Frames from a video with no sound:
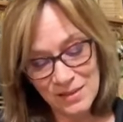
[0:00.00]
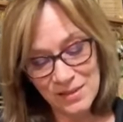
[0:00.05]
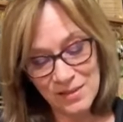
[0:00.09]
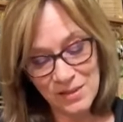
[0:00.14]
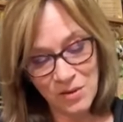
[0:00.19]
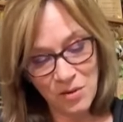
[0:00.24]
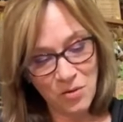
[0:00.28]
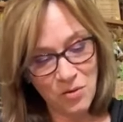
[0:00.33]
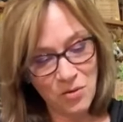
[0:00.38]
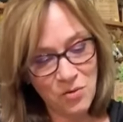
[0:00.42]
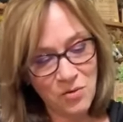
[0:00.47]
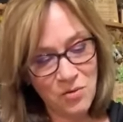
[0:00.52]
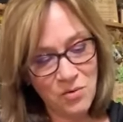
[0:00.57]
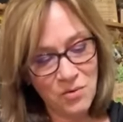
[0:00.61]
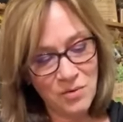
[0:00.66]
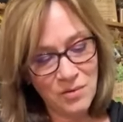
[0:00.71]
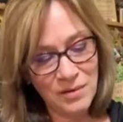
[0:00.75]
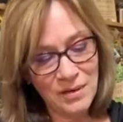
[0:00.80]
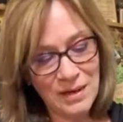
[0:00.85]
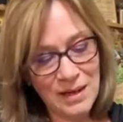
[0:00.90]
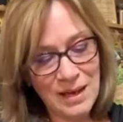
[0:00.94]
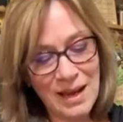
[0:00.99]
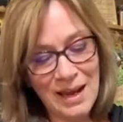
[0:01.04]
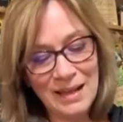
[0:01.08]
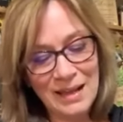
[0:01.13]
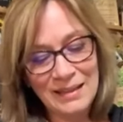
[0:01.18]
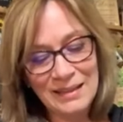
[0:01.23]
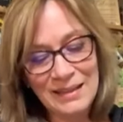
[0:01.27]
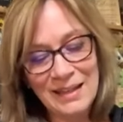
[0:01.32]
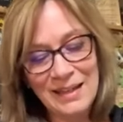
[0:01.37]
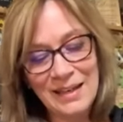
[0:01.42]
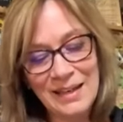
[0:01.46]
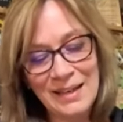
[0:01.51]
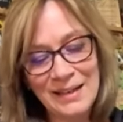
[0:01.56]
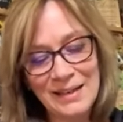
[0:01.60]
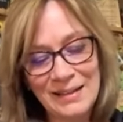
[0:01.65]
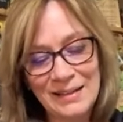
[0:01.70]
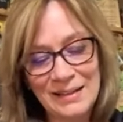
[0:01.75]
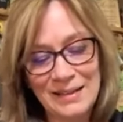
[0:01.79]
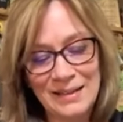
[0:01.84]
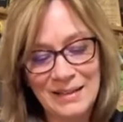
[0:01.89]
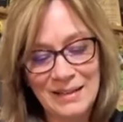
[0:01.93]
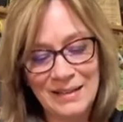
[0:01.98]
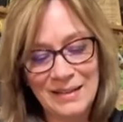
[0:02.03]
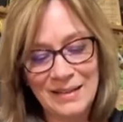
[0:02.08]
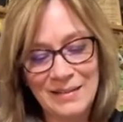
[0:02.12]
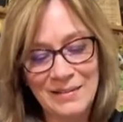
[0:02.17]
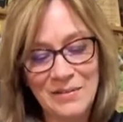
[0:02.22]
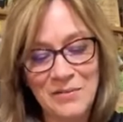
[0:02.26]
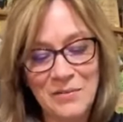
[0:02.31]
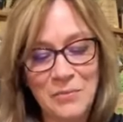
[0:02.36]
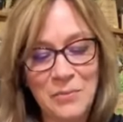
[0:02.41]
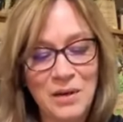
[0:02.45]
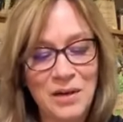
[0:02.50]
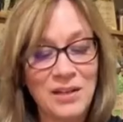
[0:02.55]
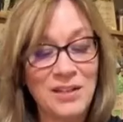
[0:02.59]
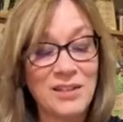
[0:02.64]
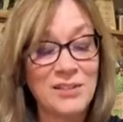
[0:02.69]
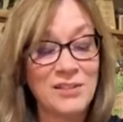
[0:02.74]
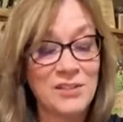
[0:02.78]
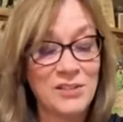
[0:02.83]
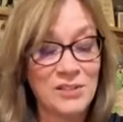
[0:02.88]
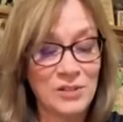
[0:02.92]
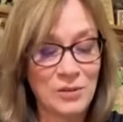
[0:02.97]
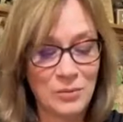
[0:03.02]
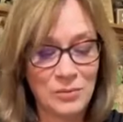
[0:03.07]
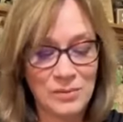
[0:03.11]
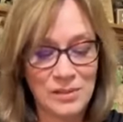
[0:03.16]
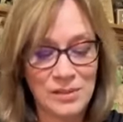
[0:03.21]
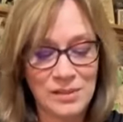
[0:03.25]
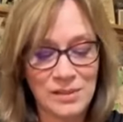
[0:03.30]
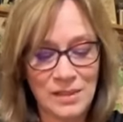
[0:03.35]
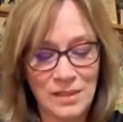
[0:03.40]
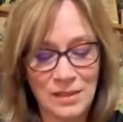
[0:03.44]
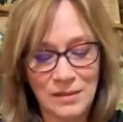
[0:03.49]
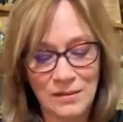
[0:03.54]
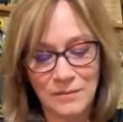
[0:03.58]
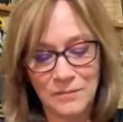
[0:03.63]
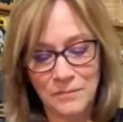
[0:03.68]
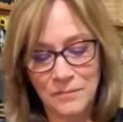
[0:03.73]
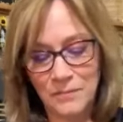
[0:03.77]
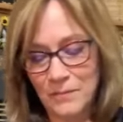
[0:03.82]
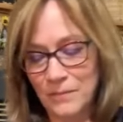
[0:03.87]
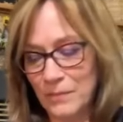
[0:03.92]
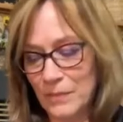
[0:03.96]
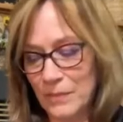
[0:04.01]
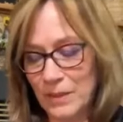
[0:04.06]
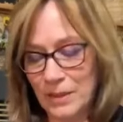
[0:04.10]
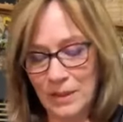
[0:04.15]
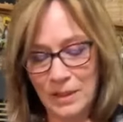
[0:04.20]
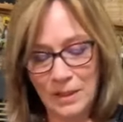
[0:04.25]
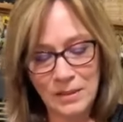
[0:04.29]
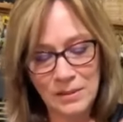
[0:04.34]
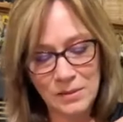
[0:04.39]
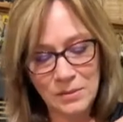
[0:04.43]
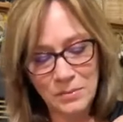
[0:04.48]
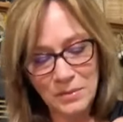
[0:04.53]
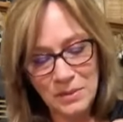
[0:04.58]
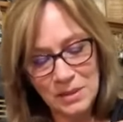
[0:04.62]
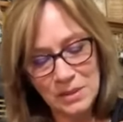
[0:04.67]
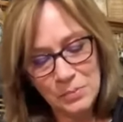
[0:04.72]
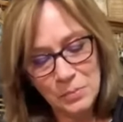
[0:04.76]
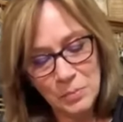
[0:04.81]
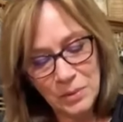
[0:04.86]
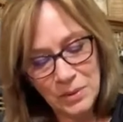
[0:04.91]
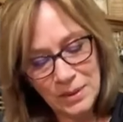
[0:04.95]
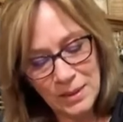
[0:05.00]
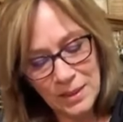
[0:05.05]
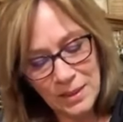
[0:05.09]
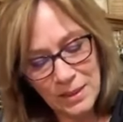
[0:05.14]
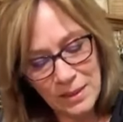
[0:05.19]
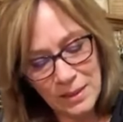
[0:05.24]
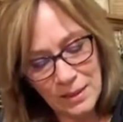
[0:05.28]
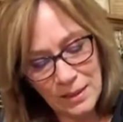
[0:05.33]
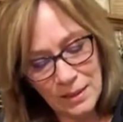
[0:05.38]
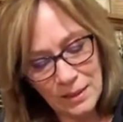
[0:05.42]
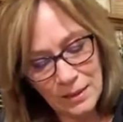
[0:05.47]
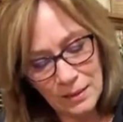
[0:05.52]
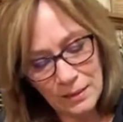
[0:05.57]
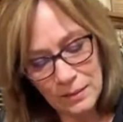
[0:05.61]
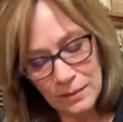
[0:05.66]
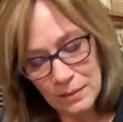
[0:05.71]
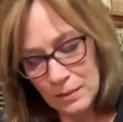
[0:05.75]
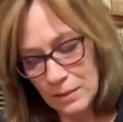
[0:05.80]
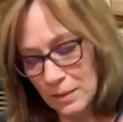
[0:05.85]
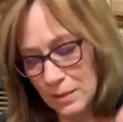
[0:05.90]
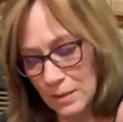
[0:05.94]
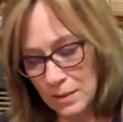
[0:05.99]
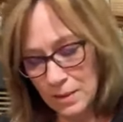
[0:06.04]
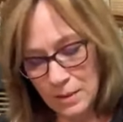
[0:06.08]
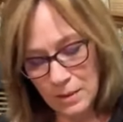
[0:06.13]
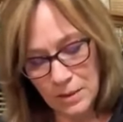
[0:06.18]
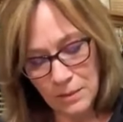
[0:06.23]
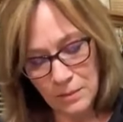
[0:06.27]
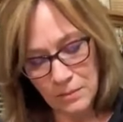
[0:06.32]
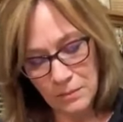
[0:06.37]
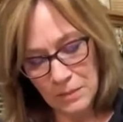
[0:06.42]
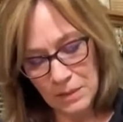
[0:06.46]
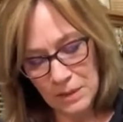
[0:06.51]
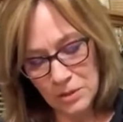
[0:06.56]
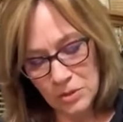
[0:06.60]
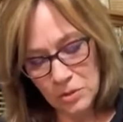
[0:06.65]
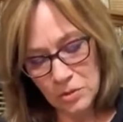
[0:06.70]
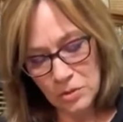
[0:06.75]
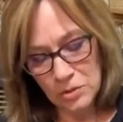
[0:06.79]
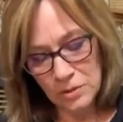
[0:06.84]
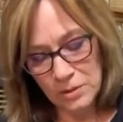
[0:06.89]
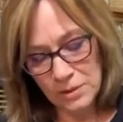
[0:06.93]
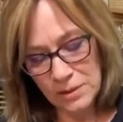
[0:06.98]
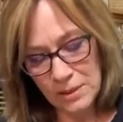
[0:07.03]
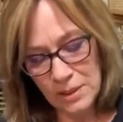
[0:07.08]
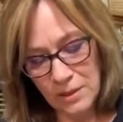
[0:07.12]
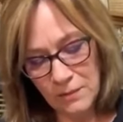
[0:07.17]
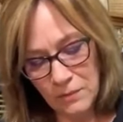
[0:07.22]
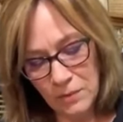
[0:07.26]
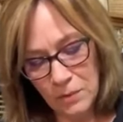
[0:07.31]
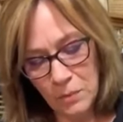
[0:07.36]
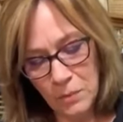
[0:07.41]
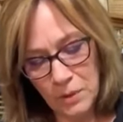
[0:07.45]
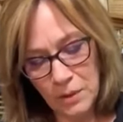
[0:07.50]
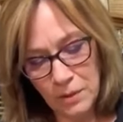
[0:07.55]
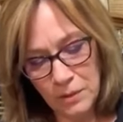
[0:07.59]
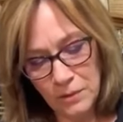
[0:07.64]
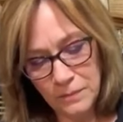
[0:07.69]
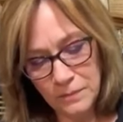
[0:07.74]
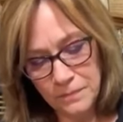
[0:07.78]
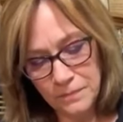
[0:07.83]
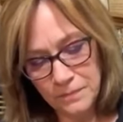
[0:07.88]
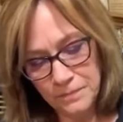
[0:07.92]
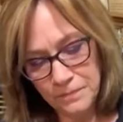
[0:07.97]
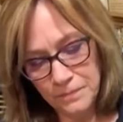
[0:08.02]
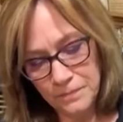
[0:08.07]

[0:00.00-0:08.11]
So I like where you don't see it. Okay, so we just put that on. Make sure it's everywhere.